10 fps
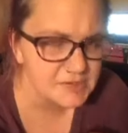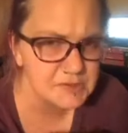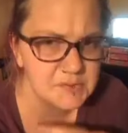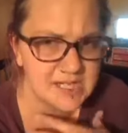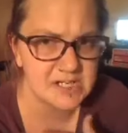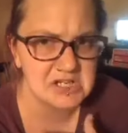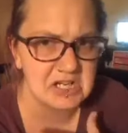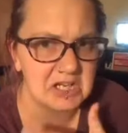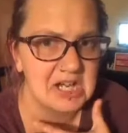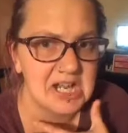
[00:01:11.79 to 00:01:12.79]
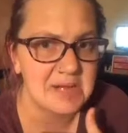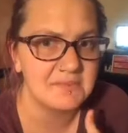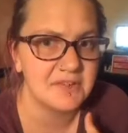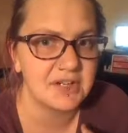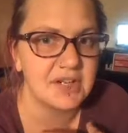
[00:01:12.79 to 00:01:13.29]
tender and
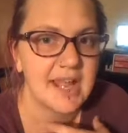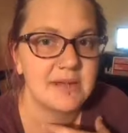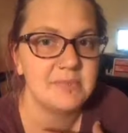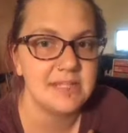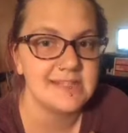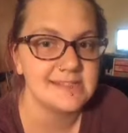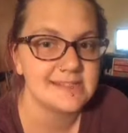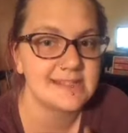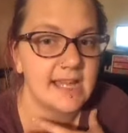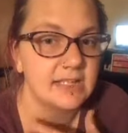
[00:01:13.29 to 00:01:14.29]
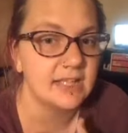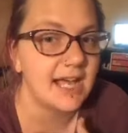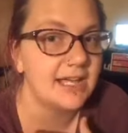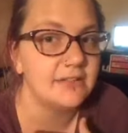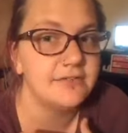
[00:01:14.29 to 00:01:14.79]
comfort and peace and
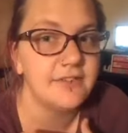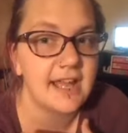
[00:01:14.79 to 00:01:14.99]
love,